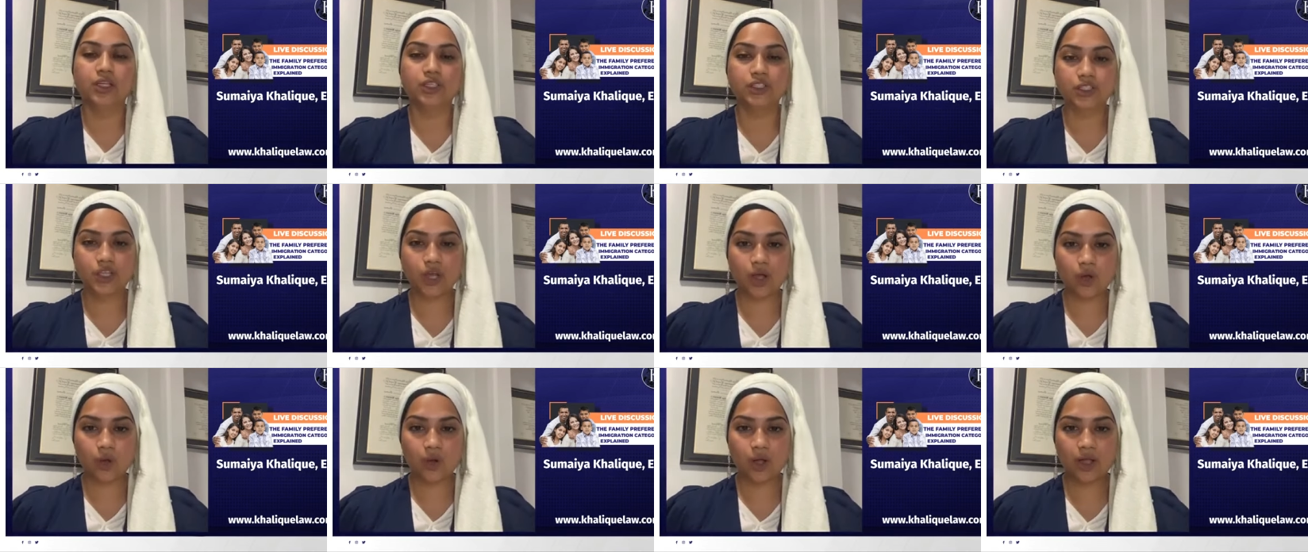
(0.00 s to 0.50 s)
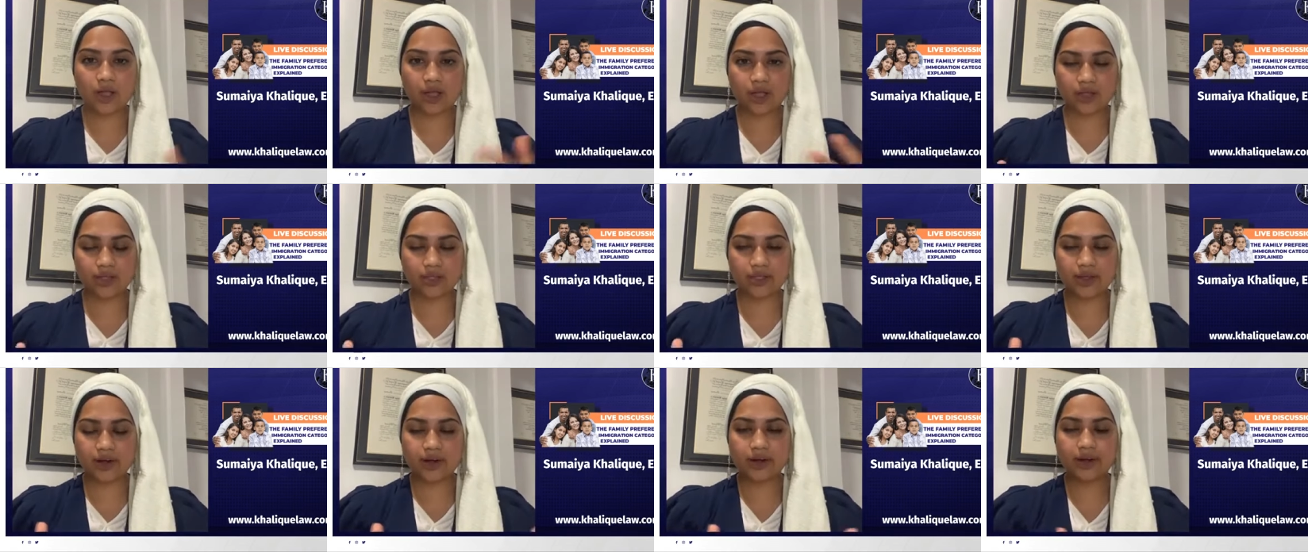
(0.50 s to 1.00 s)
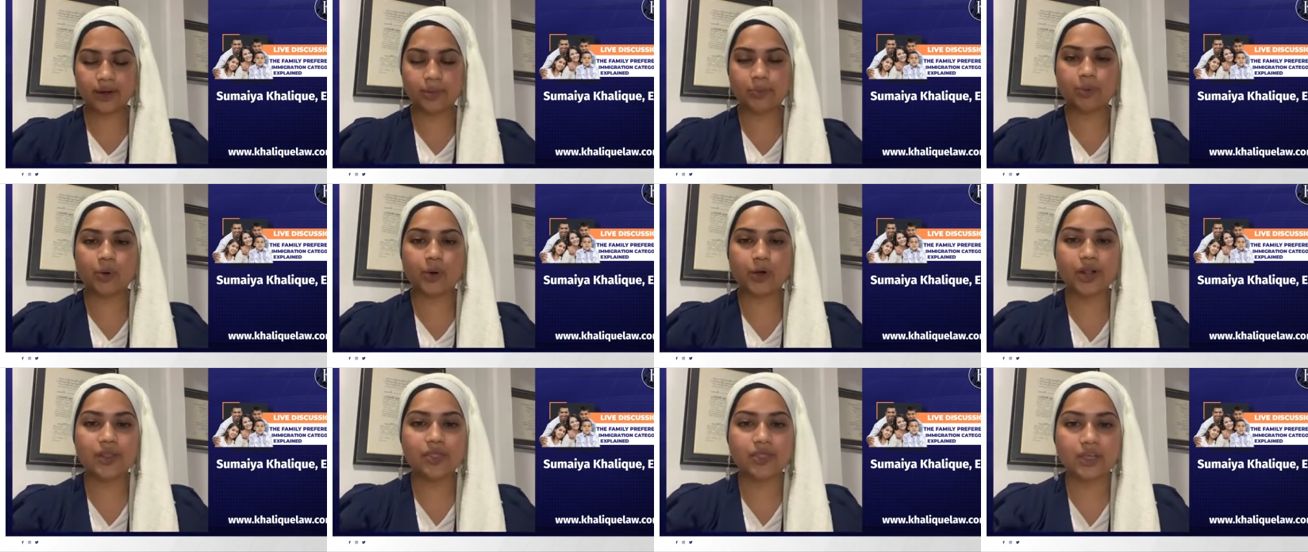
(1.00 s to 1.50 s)
So there are
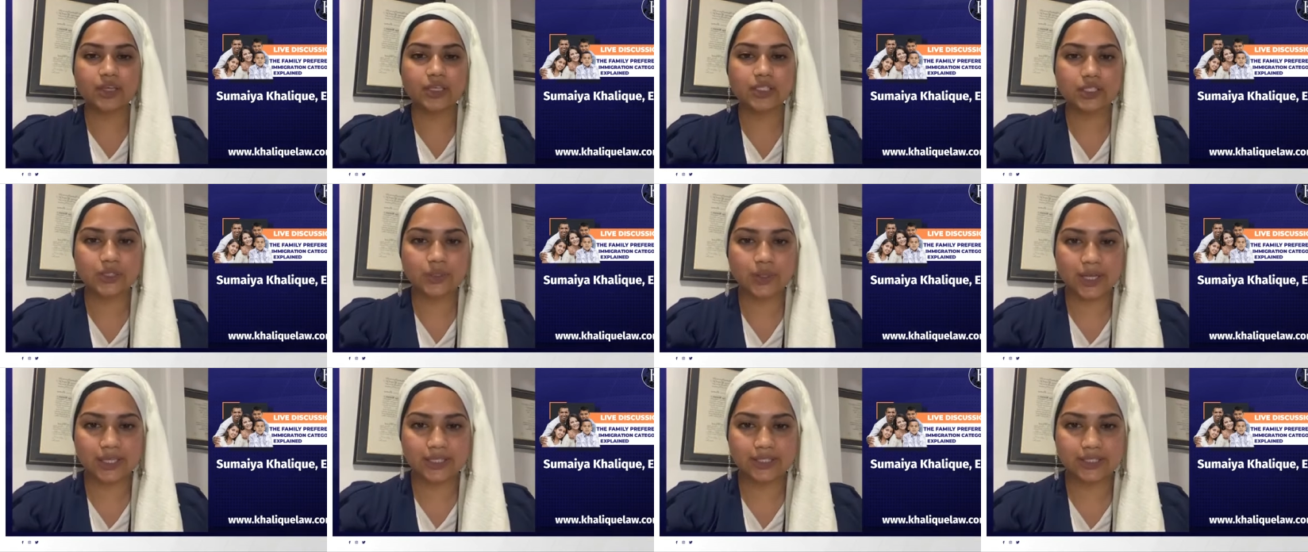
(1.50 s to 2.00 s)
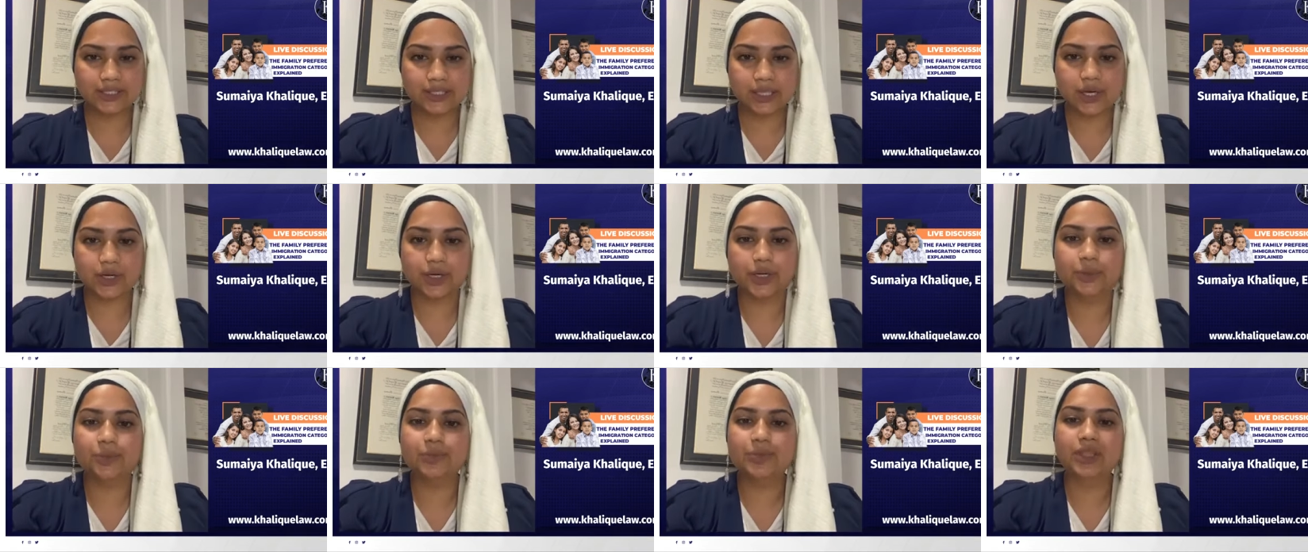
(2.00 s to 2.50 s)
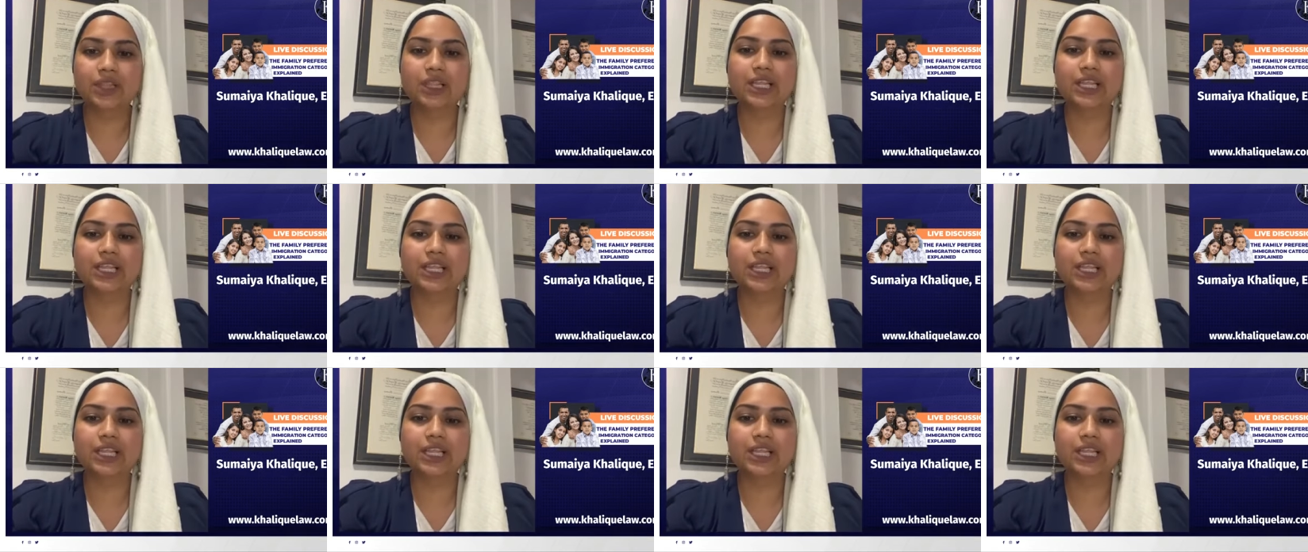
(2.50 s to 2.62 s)
important things to consider.